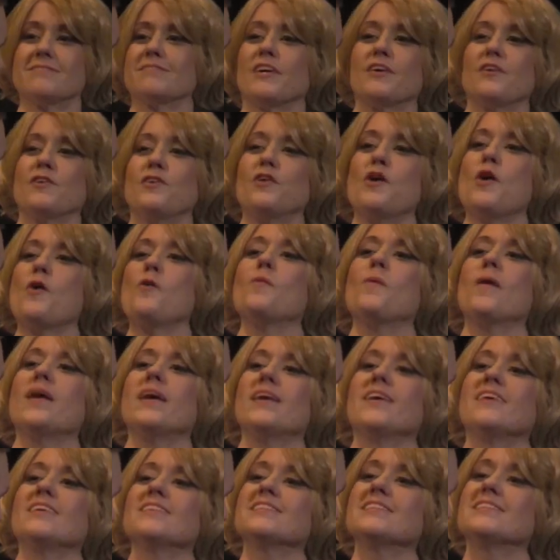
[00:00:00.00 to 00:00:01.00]
But
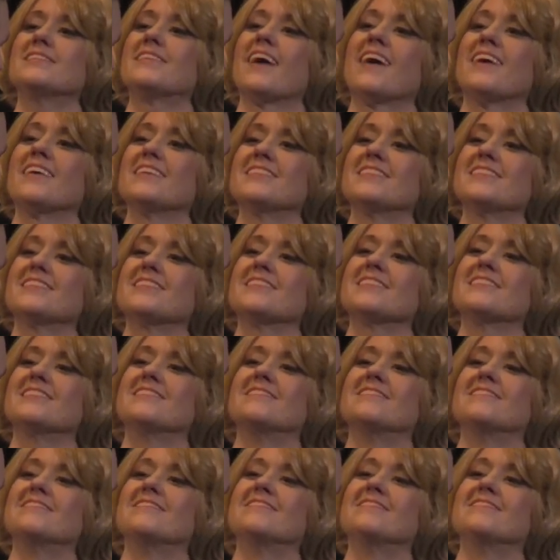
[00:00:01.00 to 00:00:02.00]
um, throughout the
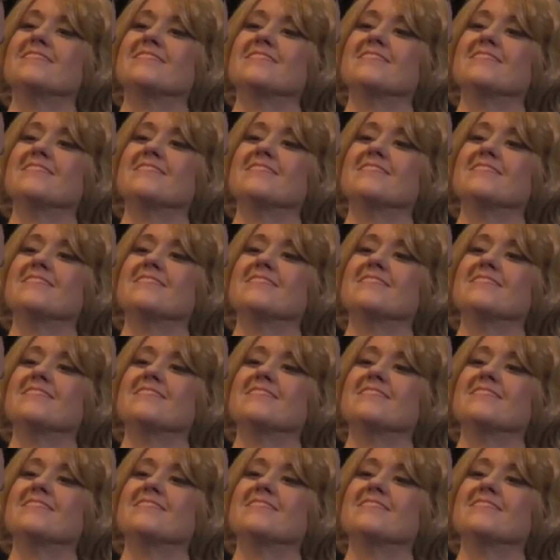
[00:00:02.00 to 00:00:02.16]
show, there's